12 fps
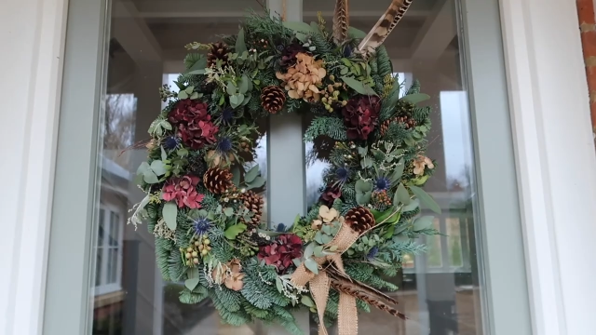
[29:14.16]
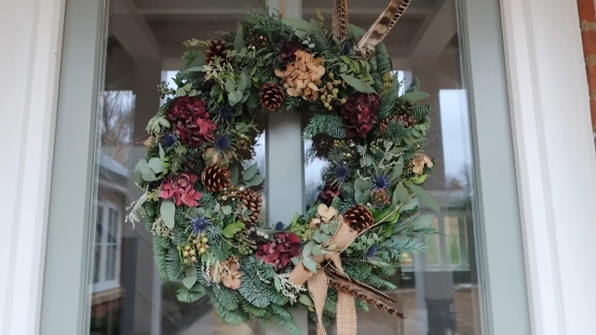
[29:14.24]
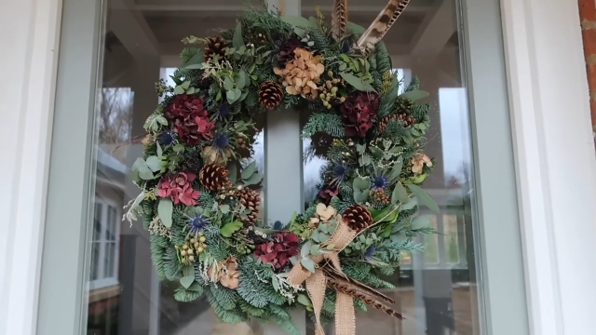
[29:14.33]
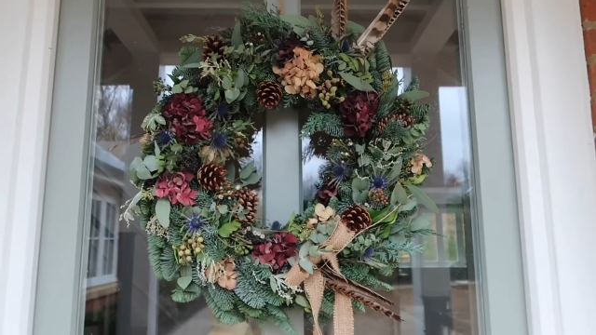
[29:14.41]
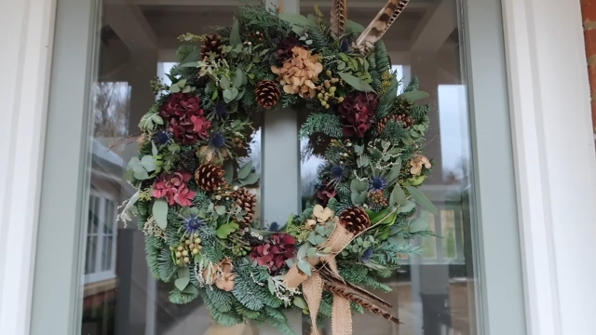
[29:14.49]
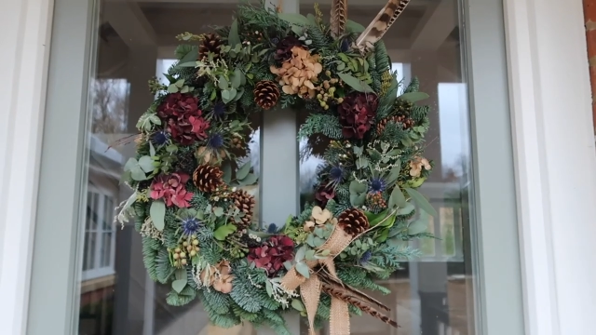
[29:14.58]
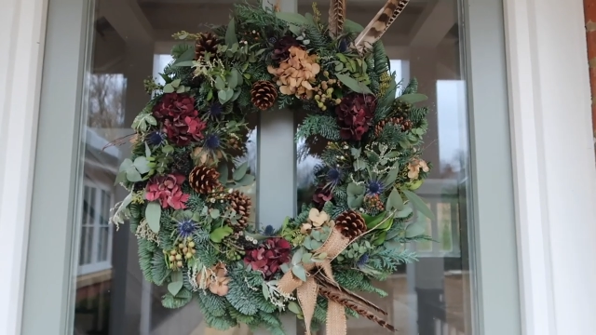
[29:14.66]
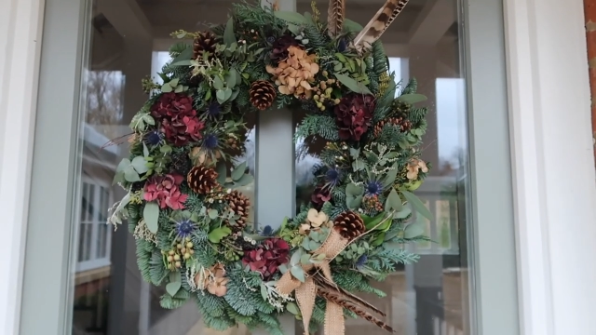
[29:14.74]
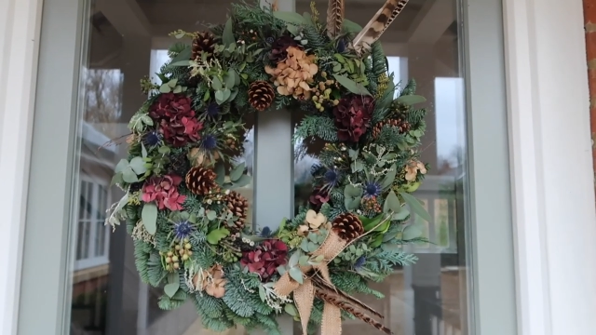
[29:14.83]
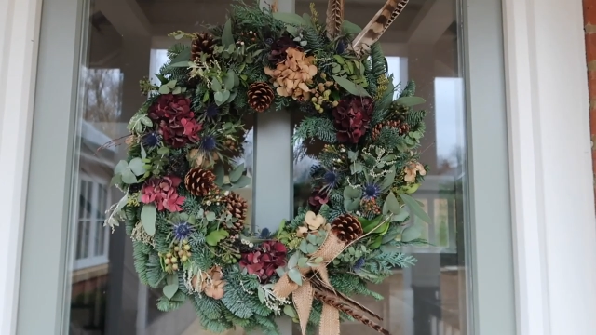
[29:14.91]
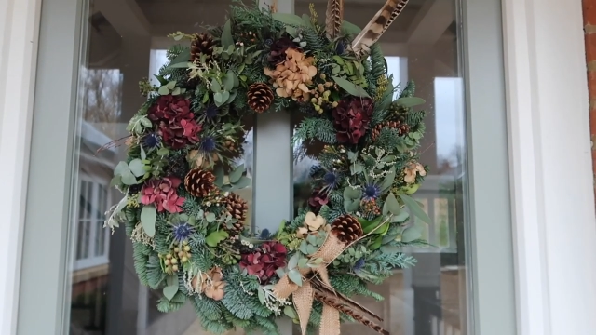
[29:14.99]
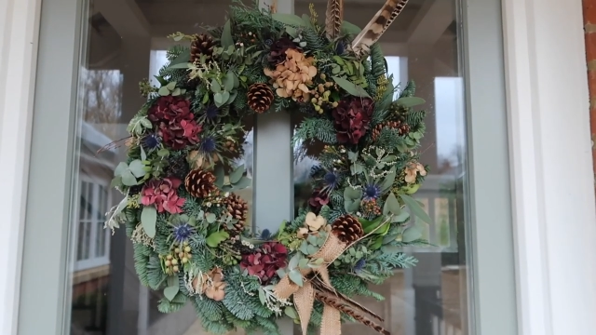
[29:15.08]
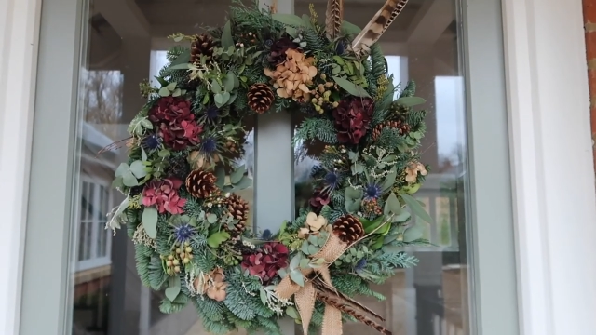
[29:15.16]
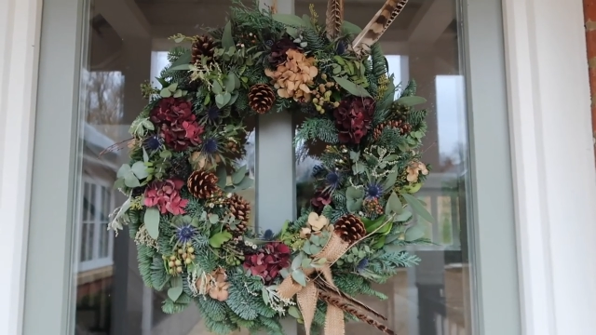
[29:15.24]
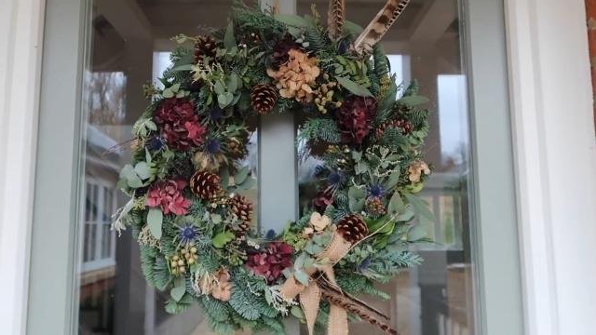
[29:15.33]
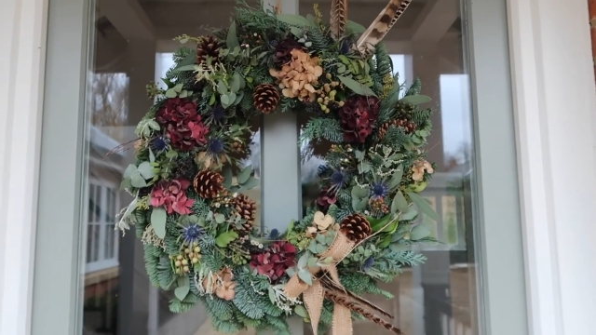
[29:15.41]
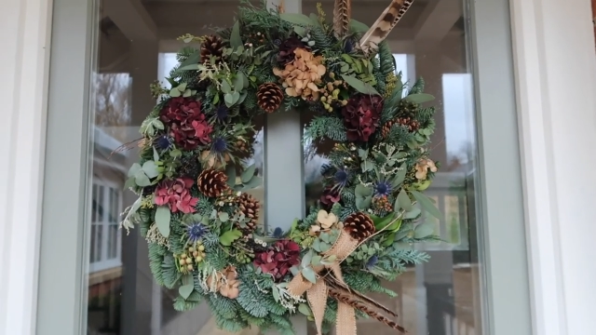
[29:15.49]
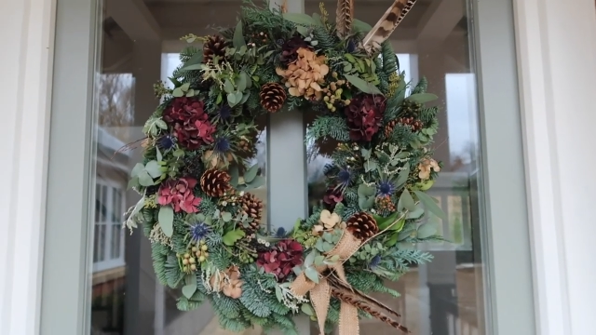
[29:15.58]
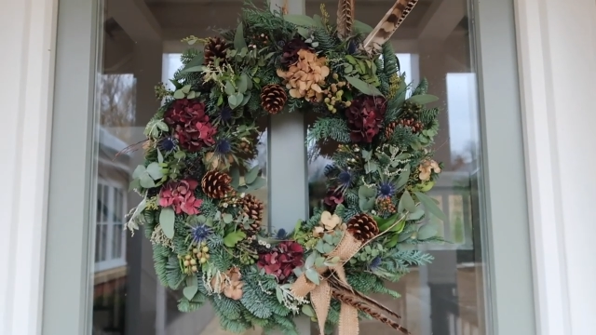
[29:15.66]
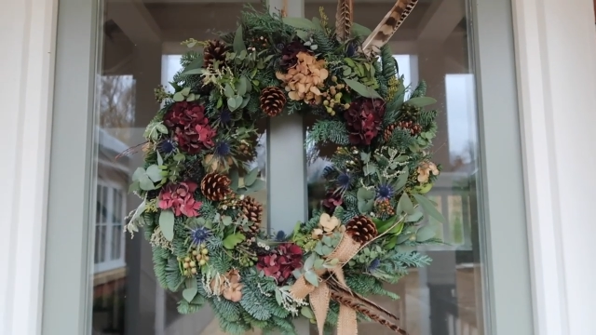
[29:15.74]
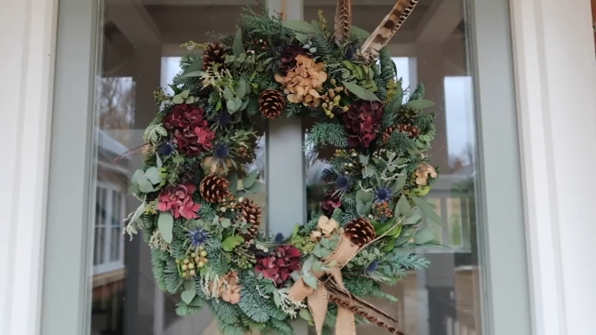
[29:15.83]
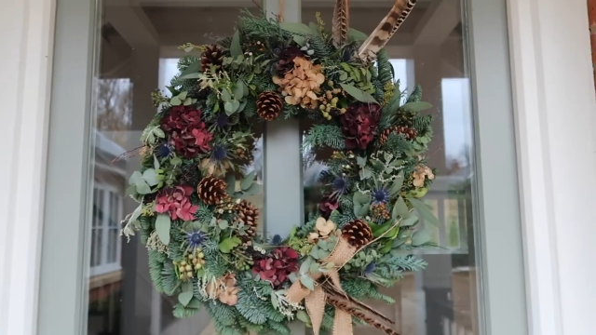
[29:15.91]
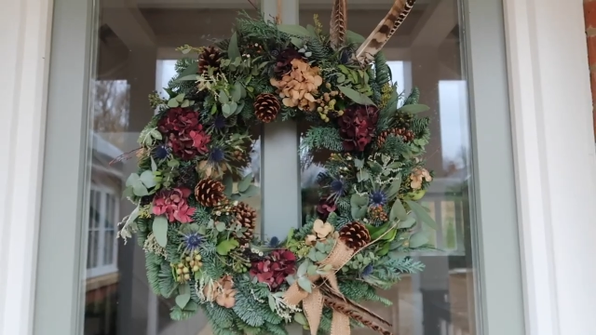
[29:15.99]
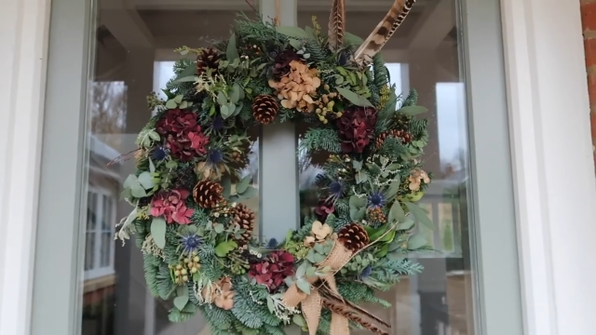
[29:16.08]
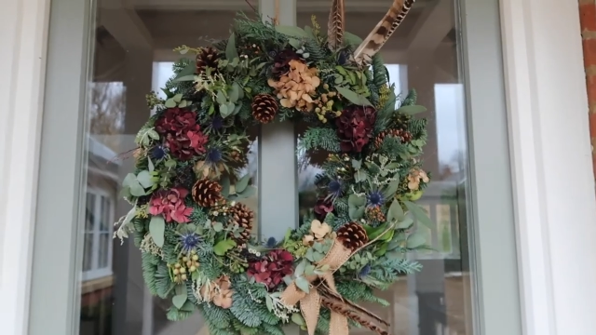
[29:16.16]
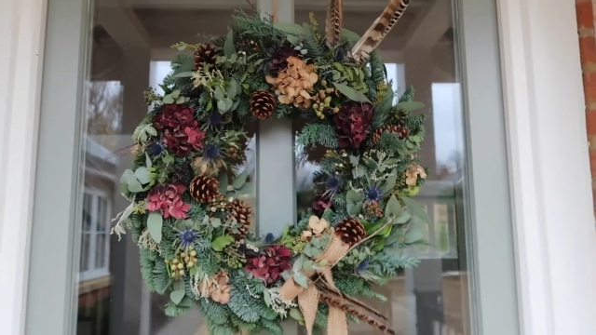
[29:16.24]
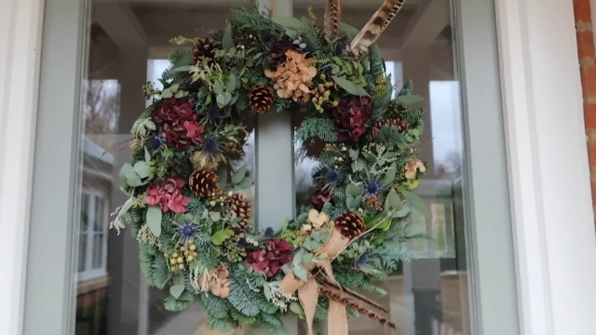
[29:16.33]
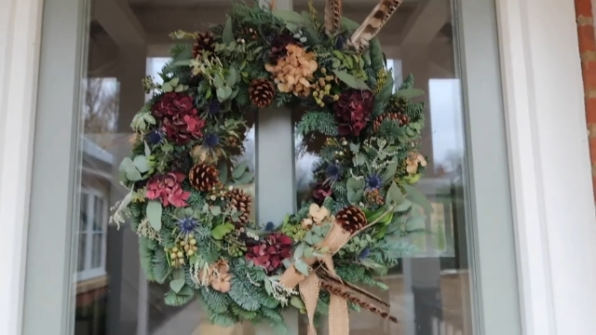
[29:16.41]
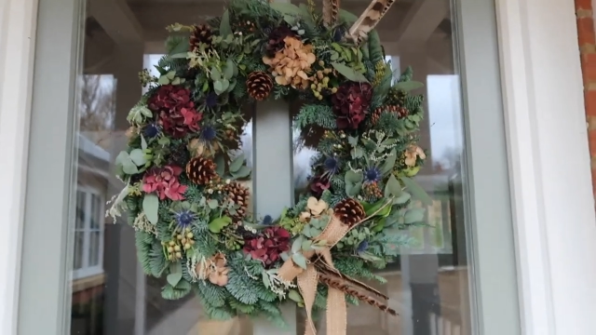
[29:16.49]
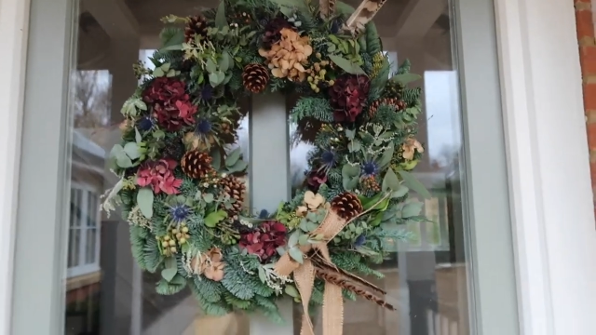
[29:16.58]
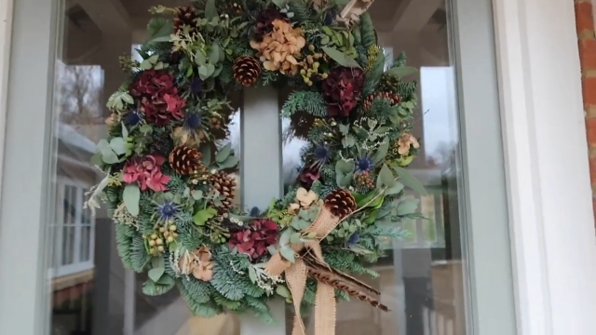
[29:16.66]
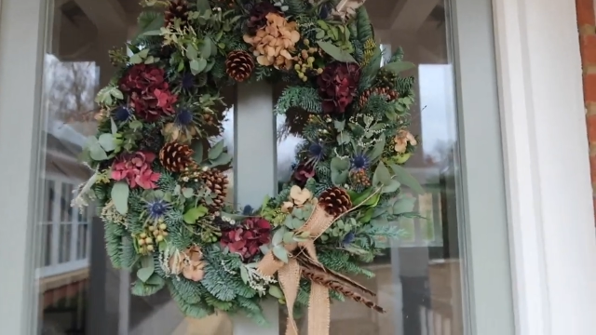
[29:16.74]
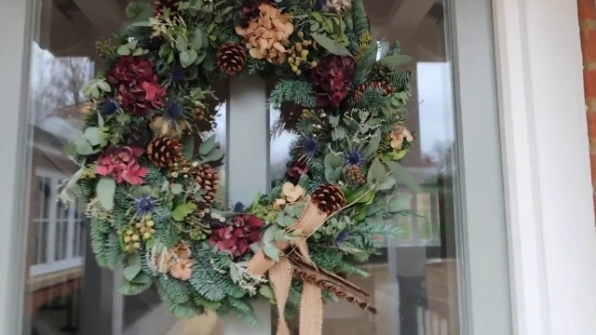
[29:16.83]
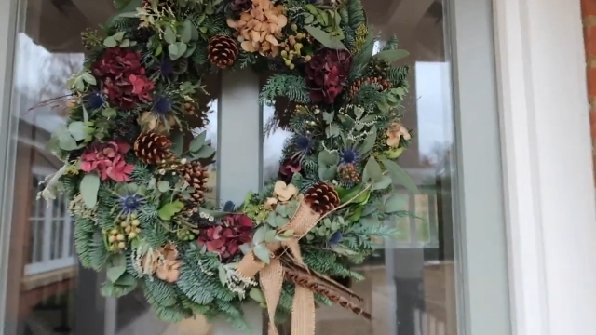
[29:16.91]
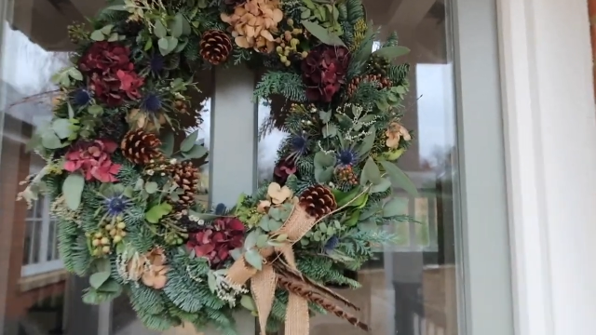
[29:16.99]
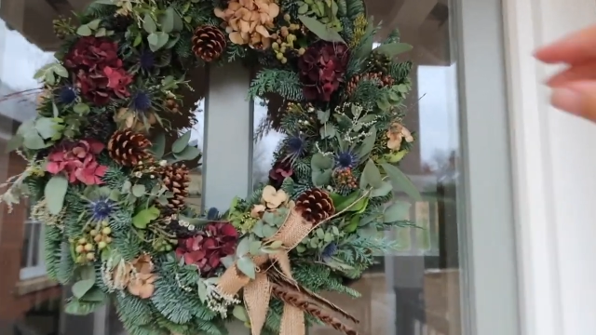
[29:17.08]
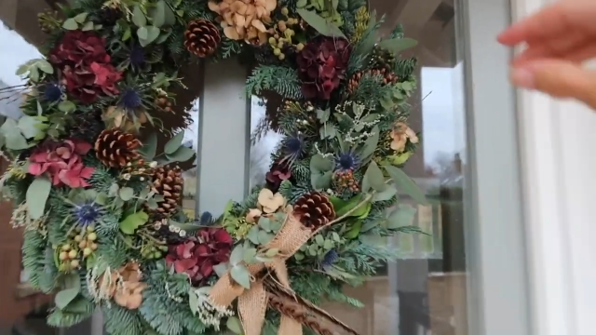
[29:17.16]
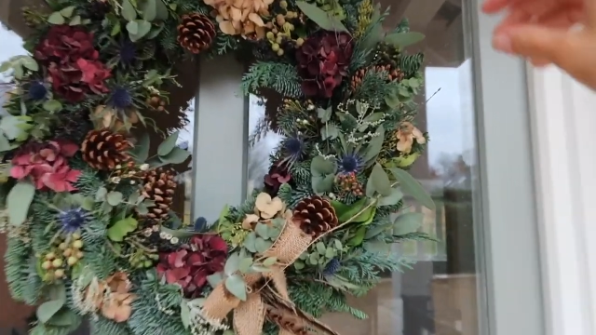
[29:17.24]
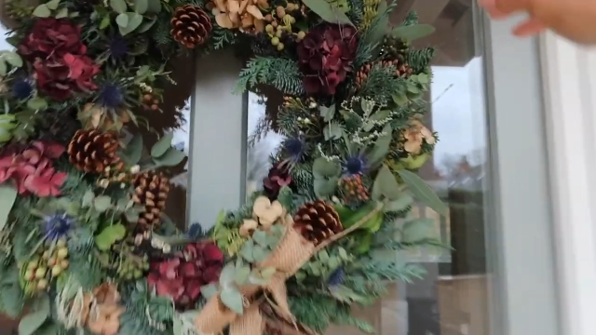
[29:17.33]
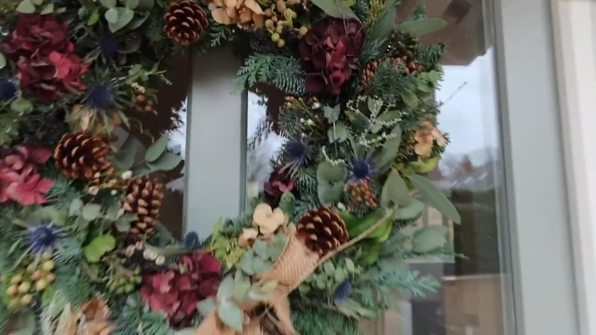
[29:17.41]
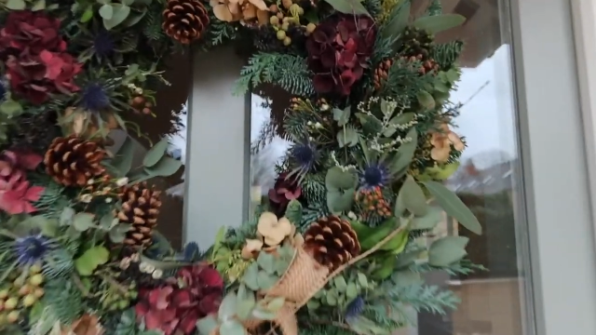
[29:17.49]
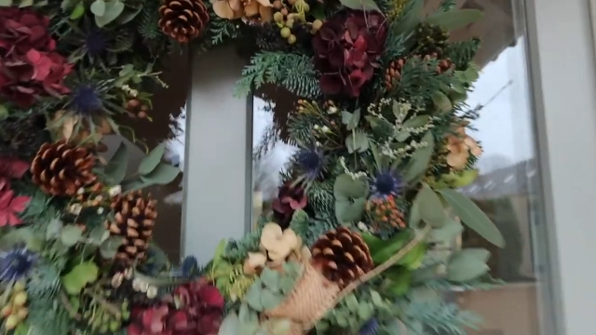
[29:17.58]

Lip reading: (no speaker visible)